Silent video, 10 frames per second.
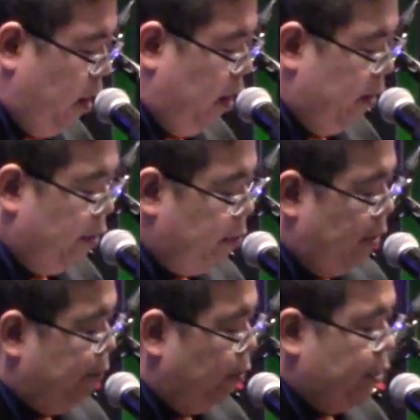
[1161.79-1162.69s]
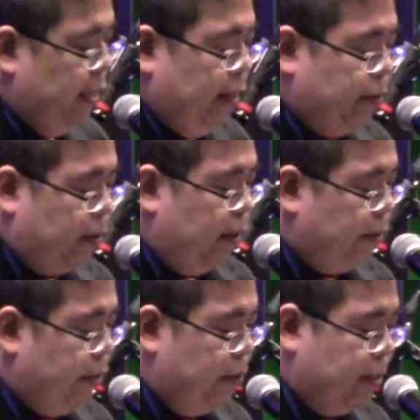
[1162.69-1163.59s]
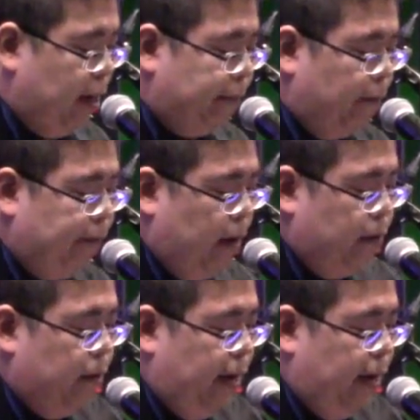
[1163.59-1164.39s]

Uh, in twenty fourteen, I took another huge step and founded